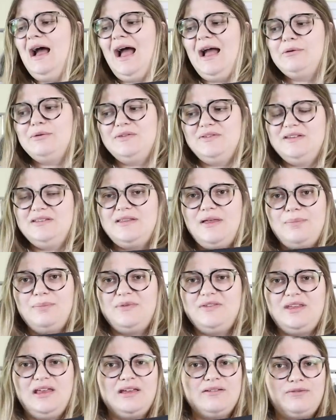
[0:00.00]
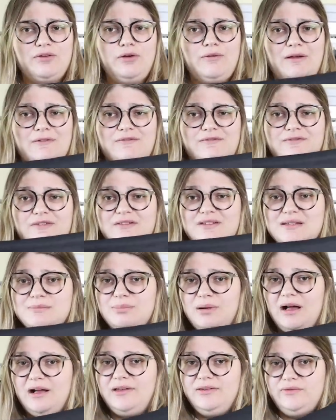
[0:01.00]
I was seeing them selling for around 50
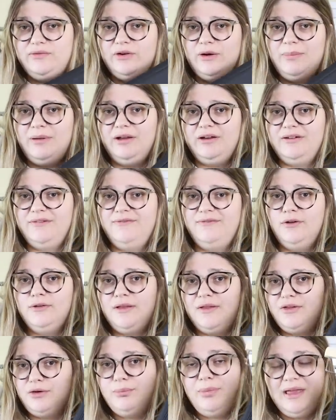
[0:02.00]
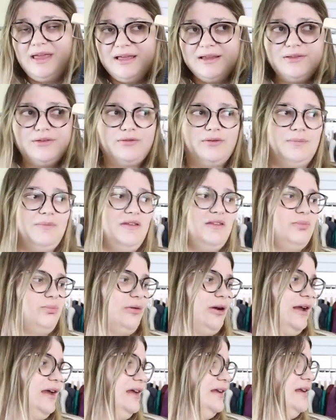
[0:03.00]
bucks for a pair of faux leather pants from this
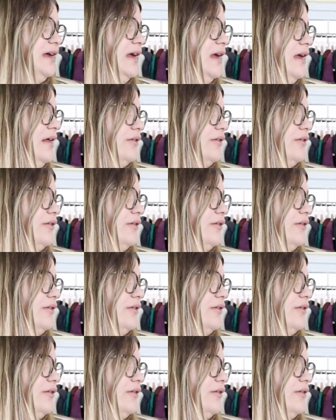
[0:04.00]
brand.